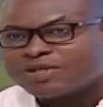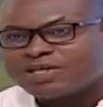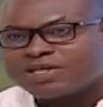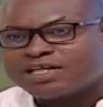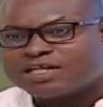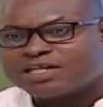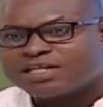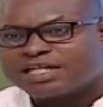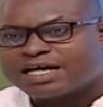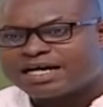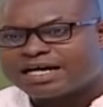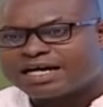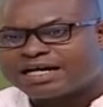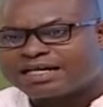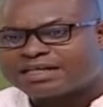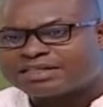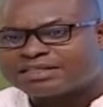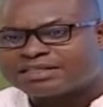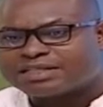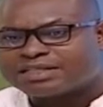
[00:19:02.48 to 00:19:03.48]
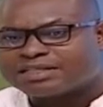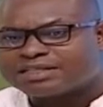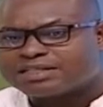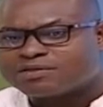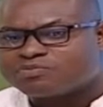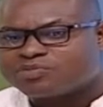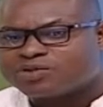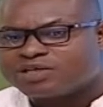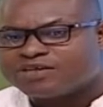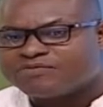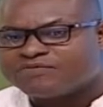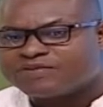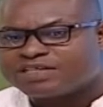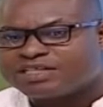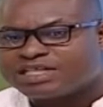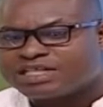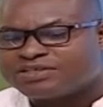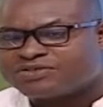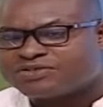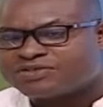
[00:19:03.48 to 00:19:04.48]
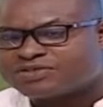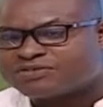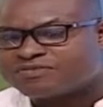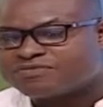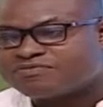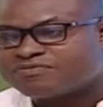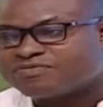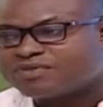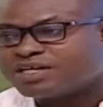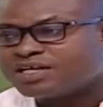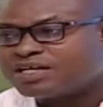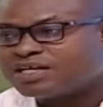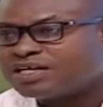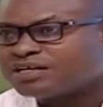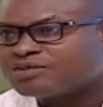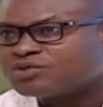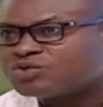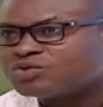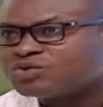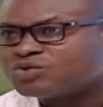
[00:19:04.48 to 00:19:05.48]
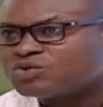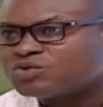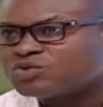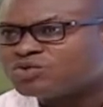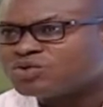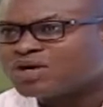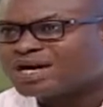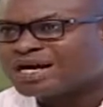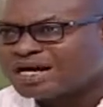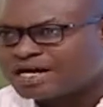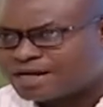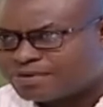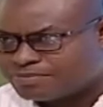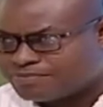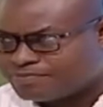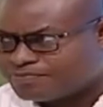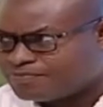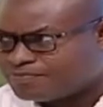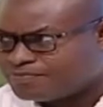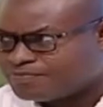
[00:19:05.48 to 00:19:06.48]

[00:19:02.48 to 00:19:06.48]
that a simple invitation to come